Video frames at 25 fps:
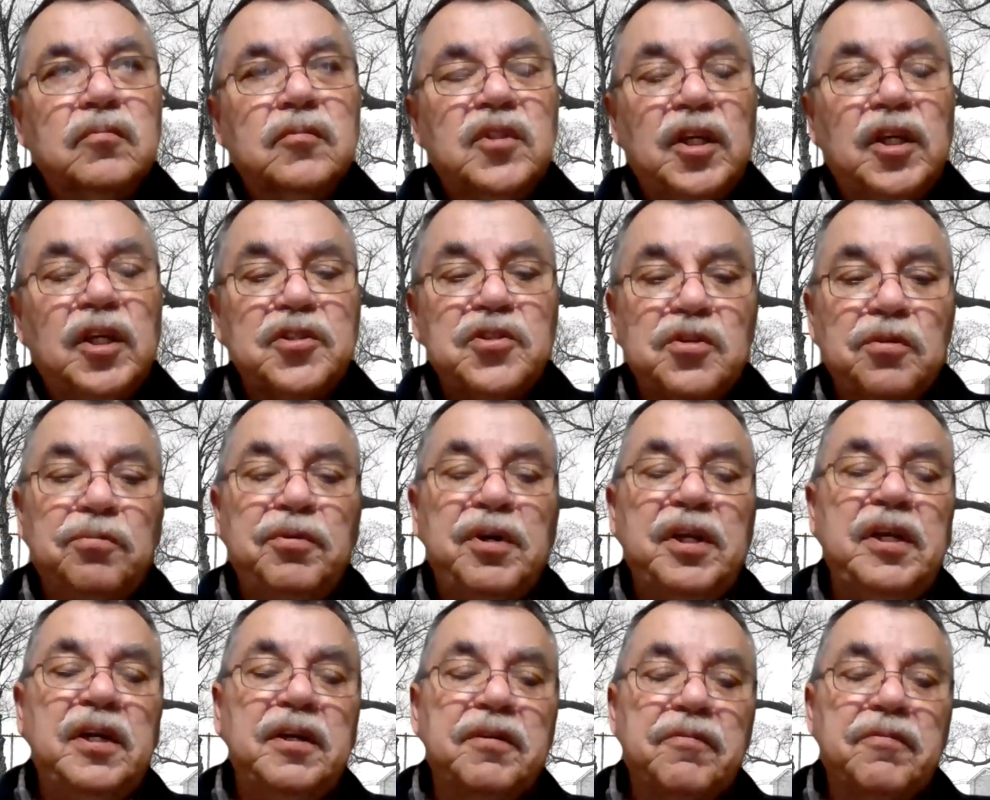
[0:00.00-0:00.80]
does the
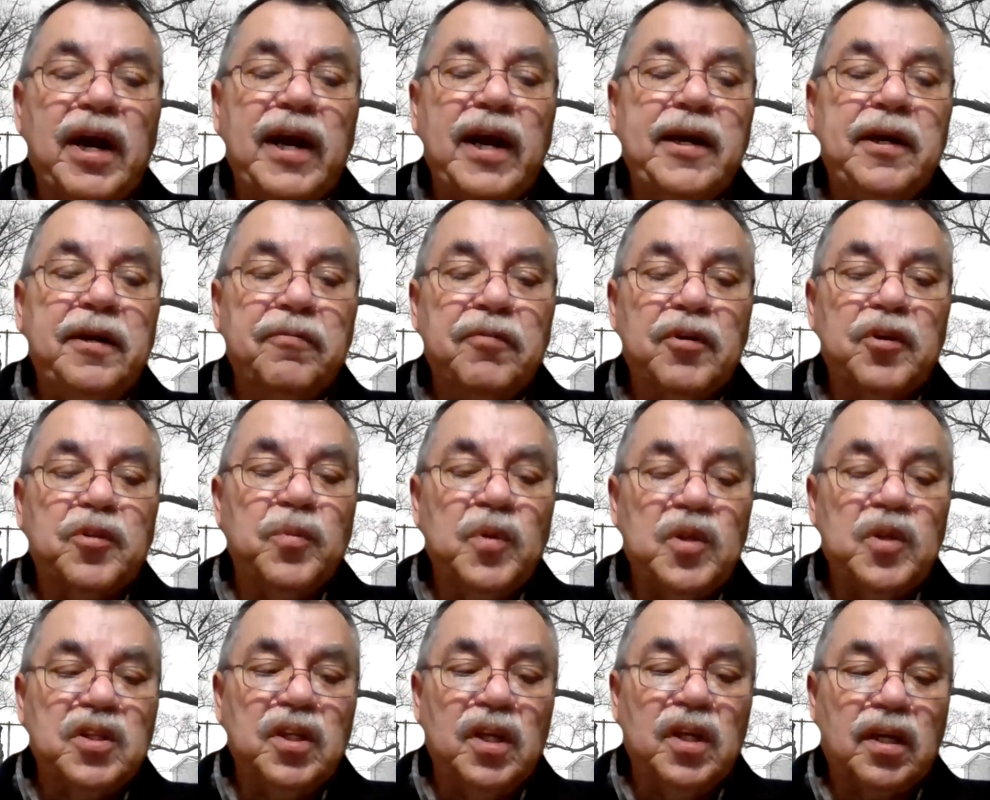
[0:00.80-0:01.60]
reading, writing,
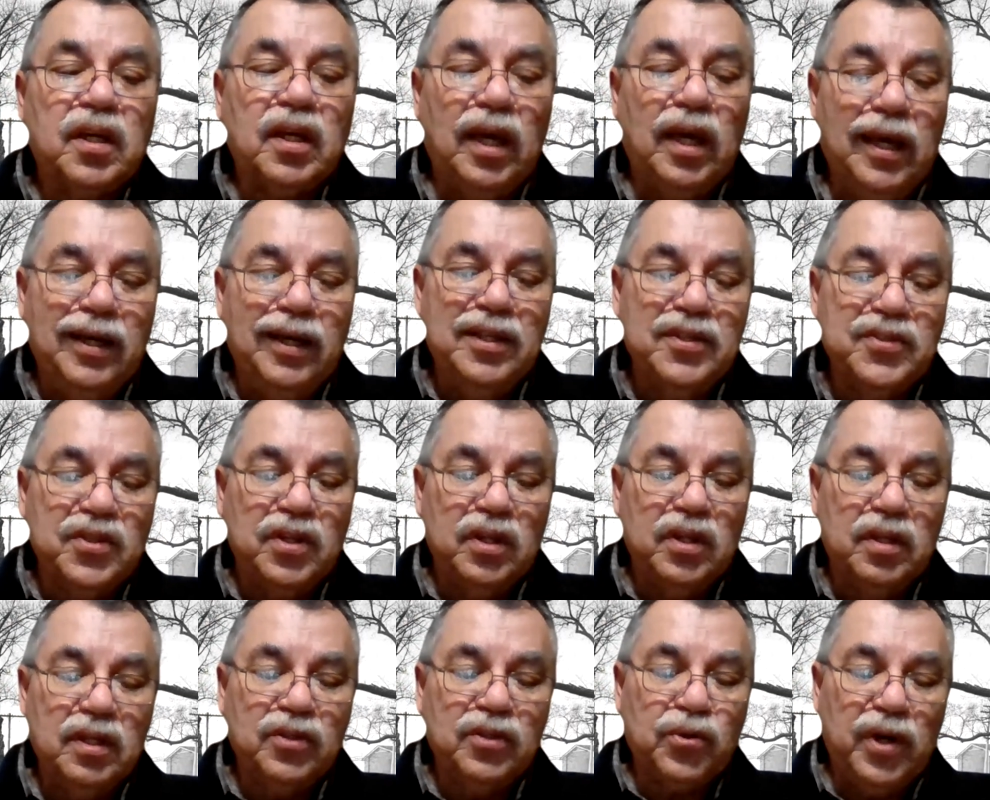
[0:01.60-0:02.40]
arithmetic, and is
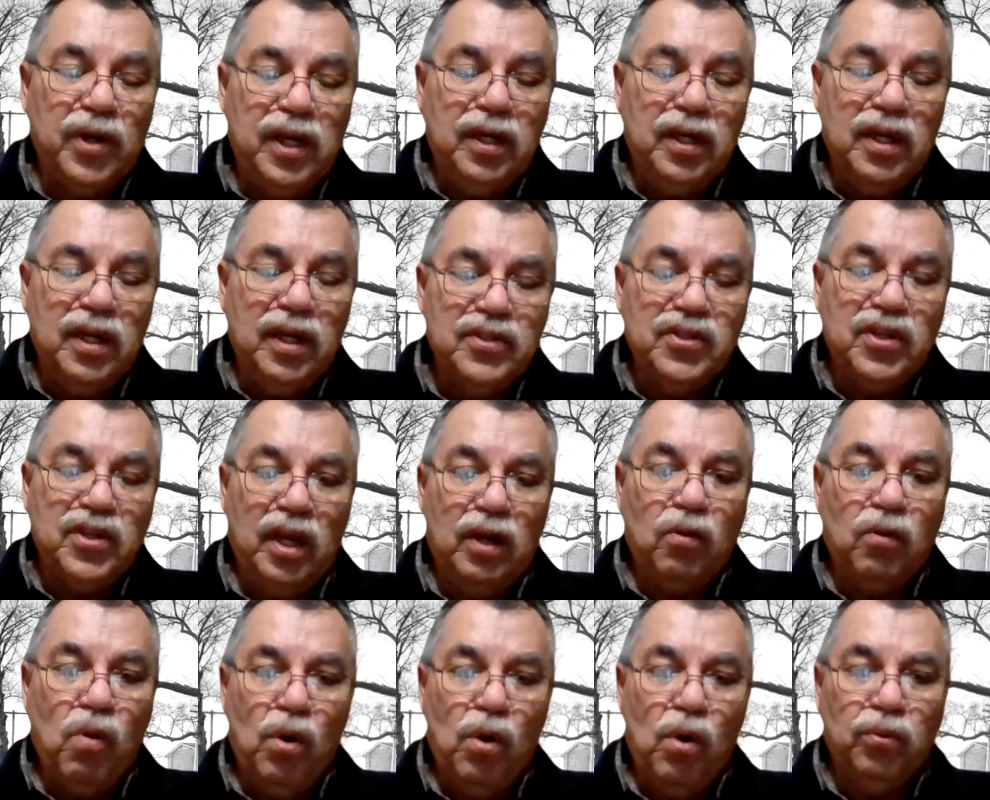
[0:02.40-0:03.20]
trained as
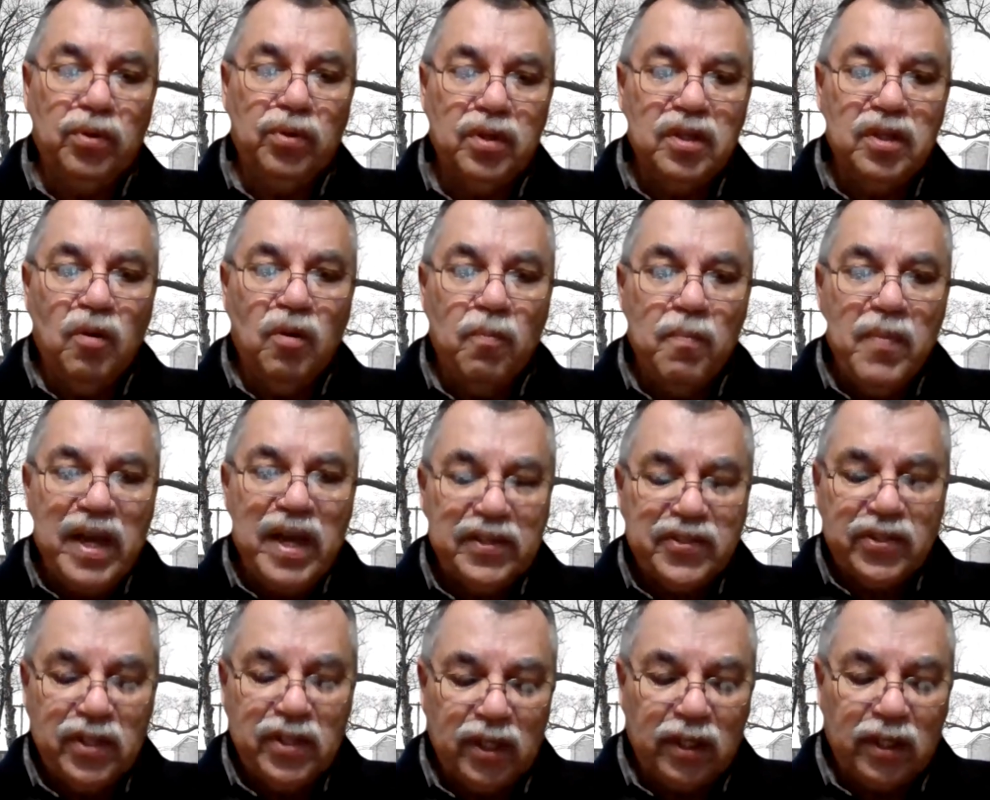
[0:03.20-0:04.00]
a, quote,
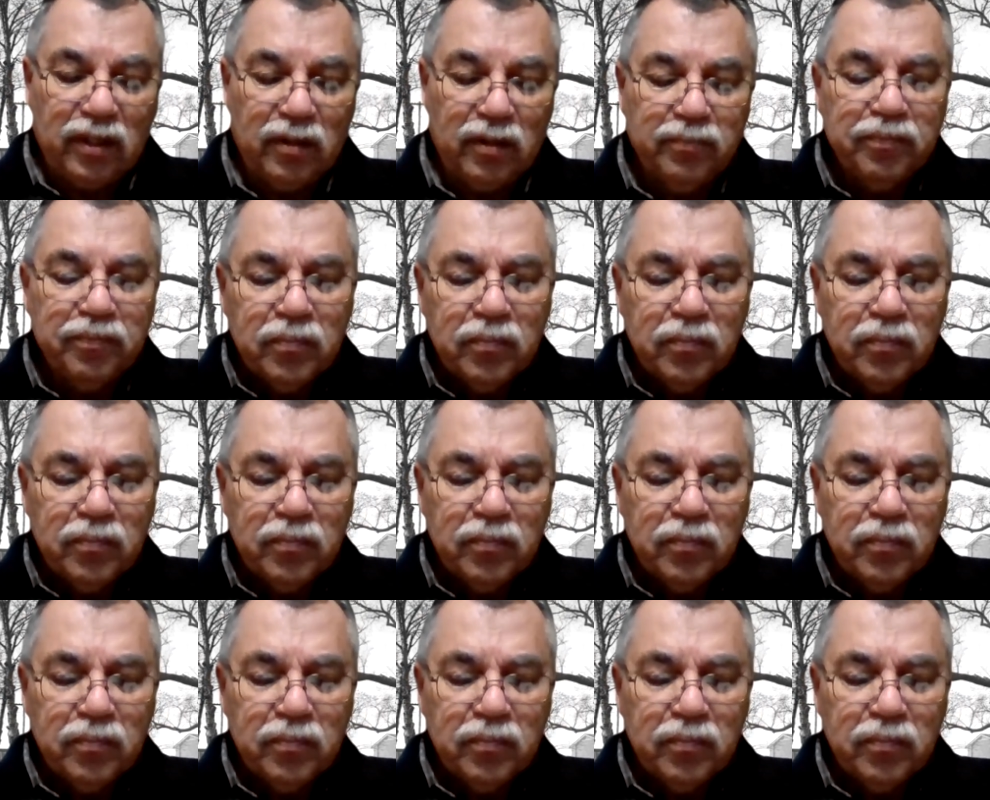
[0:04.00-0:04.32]
domestic.